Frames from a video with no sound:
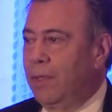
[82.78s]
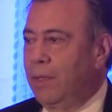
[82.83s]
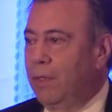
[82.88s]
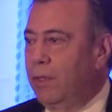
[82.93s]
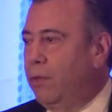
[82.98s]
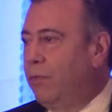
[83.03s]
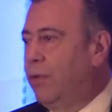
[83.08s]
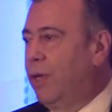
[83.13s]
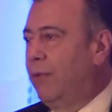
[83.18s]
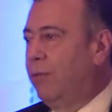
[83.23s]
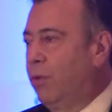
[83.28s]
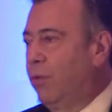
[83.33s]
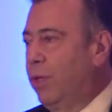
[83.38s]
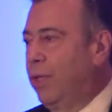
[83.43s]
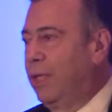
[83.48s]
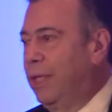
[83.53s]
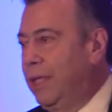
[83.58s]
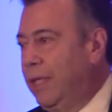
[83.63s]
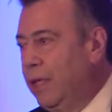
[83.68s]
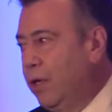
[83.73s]
you've never
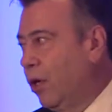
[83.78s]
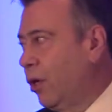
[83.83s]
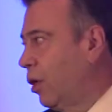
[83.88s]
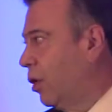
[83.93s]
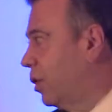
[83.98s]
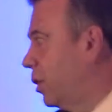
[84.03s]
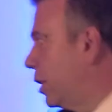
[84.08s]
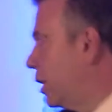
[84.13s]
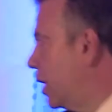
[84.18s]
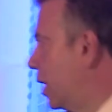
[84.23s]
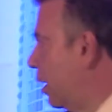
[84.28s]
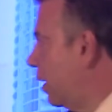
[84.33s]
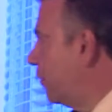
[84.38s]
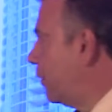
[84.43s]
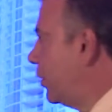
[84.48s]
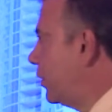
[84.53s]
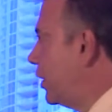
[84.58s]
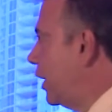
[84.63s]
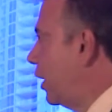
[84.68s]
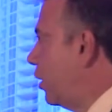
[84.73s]
really heard
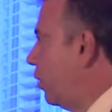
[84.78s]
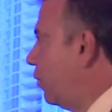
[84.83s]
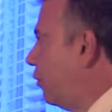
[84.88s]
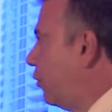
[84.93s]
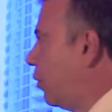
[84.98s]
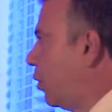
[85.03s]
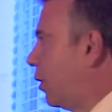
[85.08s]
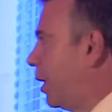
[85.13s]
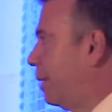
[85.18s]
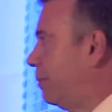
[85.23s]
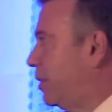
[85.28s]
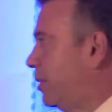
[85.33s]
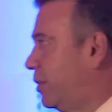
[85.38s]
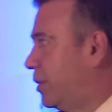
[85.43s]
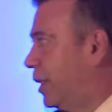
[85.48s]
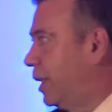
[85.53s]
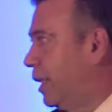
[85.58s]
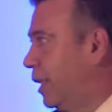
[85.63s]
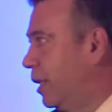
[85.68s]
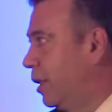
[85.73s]
of the 1004
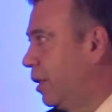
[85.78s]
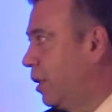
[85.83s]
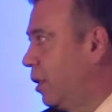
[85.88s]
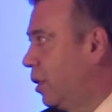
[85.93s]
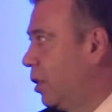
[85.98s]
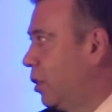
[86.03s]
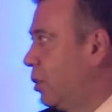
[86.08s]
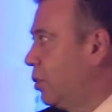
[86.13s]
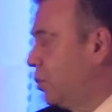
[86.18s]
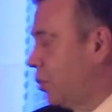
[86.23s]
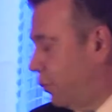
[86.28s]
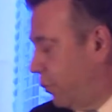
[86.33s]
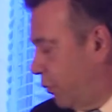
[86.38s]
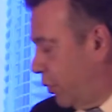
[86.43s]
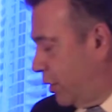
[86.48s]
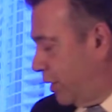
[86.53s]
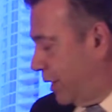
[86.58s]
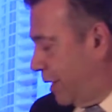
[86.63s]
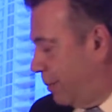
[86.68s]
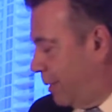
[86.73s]
MC. So
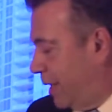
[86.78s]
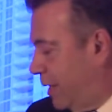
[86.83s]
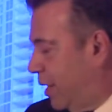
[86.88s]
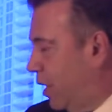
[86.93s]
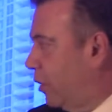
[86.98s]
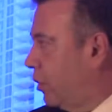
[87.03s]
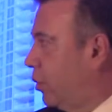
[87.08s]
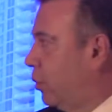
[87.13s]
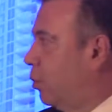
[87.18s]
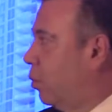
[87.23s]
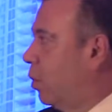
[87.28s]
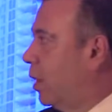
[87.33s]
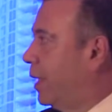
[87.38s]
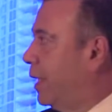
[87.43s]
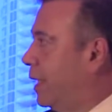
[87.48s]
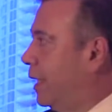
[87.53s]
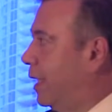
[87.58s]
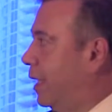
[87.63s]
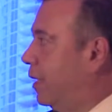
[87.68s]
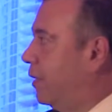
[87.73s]
first let me tell you what
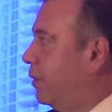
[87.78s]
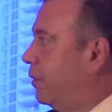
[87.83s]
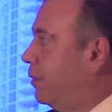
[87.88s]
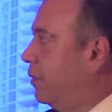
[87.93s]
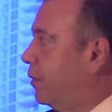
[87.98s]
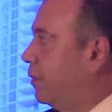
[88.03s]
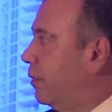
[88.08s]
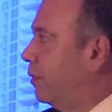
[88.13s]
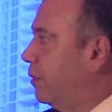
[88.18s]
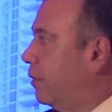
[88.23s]
it is.